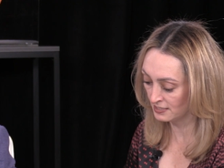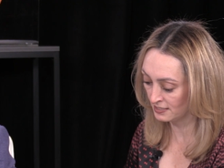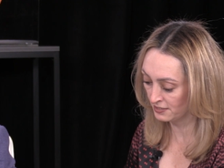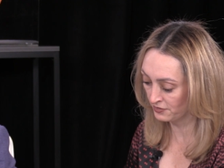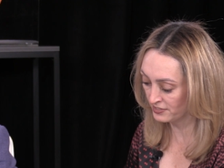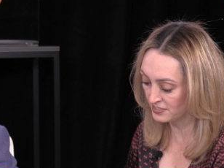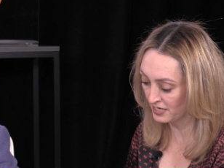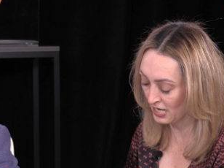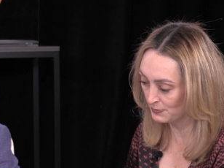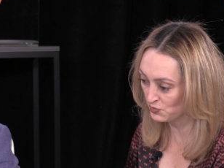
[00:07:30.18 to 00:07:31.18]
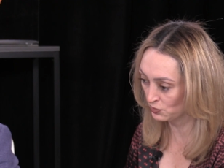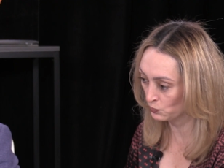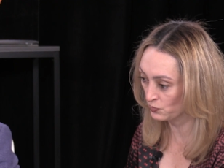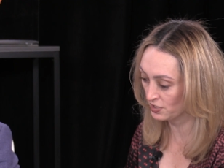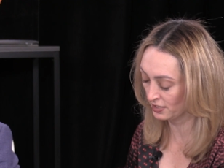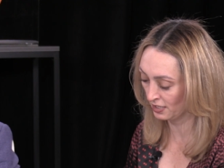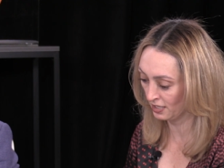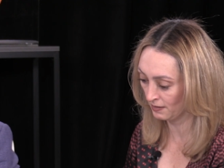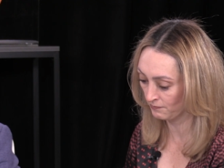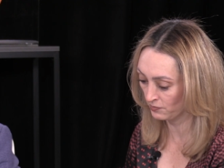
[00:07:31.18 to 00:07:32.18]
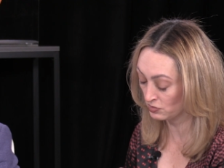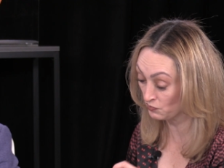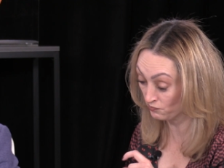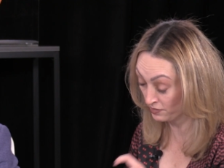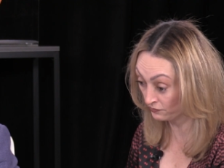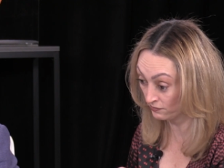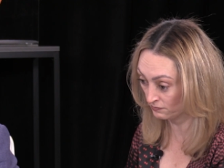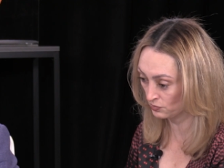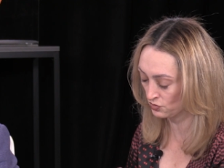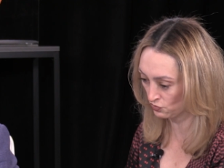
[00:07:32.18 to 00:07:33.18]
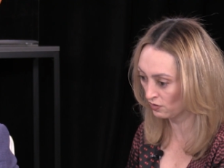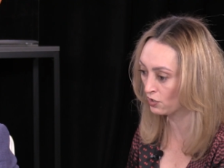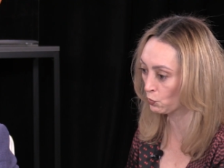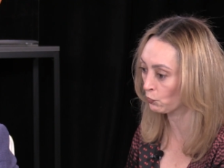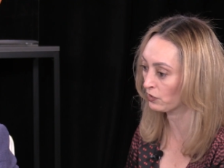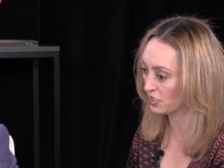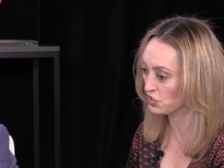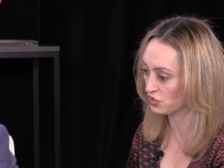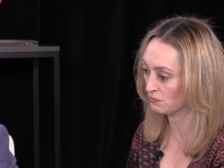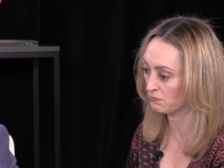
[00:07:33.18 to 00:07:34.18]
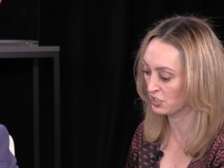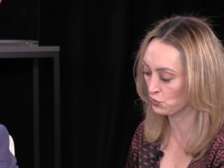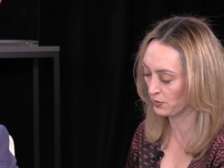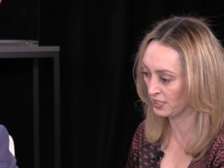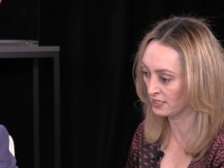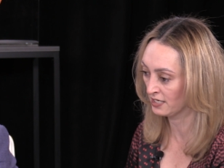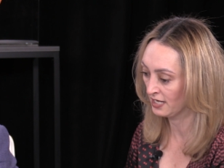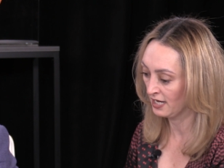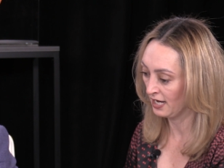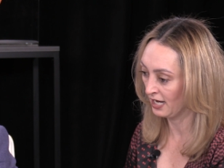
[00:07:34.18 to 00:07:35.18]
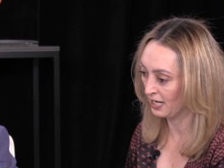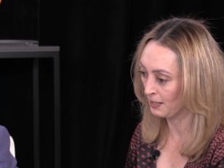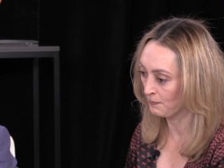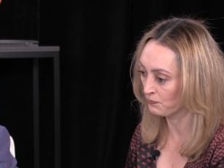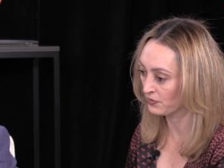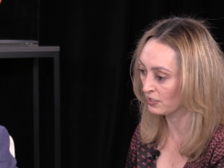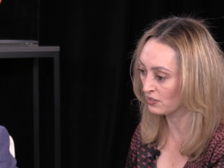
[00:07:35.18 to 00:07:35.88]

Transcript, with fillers: that there is an absolute um, very strong correlation between um,